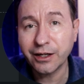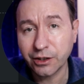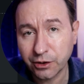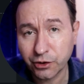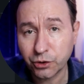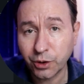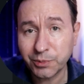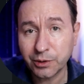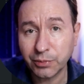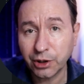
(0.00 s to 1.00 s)
in the
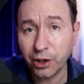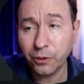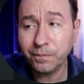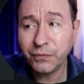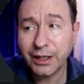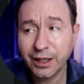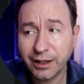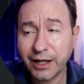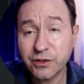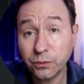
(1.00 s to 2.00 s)
description below.
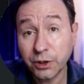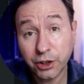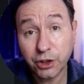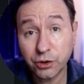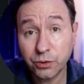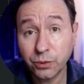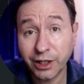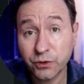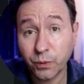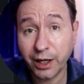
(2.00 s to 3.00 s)
That's a really good
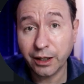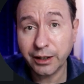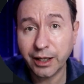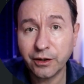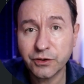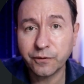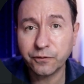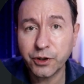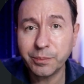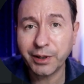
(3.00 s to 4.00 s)
tool as well. And there's a
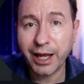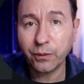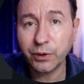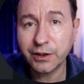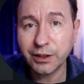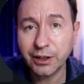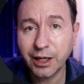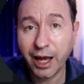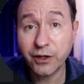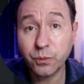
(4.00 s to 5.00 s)
free plan with it
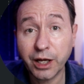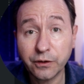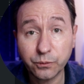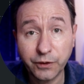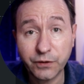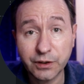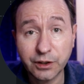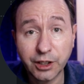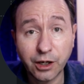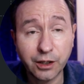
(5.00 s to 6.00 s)
as well if you
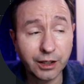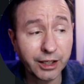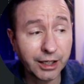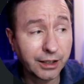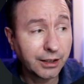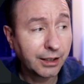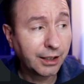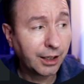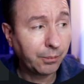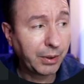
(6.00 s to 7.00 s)
click on the link.
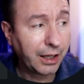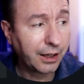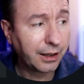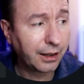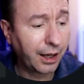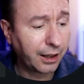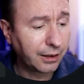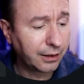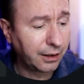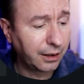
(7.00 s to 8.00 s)
But
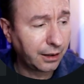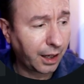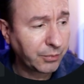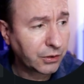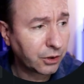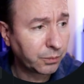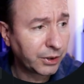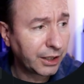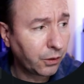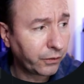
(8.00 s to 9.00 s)
I'm just going to
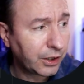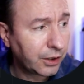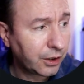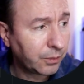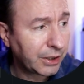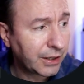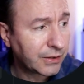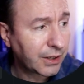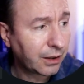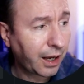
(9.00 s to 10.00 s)
bring it over here
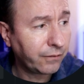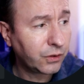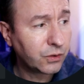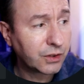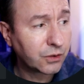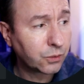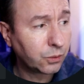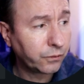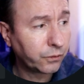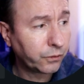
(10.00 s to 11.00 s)
because I've used this
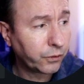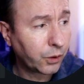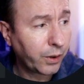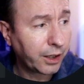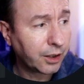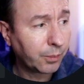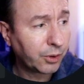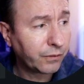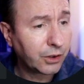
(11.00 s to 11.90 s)
tool for quite a number of